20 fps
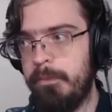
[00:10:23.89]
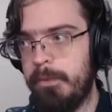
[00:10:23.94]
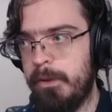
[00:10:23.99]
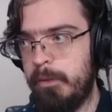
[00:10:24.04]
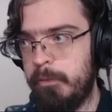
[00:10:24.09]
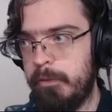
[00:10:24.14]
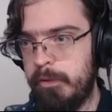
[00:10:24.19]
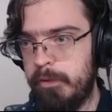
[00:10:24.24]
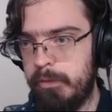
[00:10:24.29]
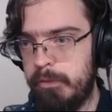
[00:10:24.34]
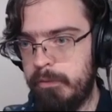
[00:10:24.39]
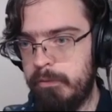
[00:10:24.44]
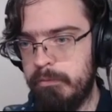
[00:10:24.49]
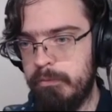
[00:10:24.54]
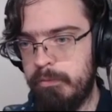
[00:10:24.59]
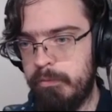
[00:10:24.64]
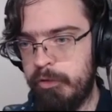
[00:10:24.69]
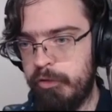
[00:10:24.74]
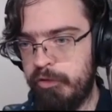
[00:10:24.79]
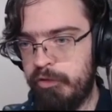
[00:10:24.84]
but I'm going to
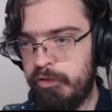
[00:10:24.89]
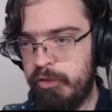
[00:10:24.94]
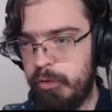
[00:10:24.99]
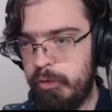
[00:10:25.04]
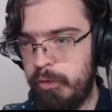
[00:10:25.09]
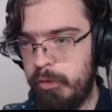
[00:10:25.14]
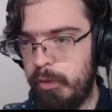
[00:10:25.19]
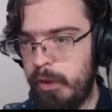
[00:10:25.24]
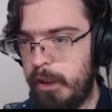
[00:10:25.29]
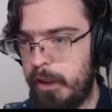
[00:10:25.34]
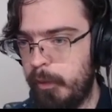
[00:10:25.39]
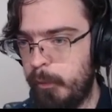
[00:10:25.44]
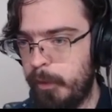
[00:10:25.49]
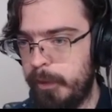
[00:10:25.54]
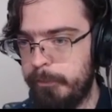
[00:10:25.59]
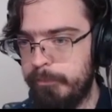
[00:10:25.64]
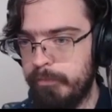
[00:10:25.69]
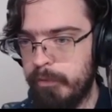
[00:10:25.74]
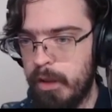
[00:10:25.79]
just show you anyway.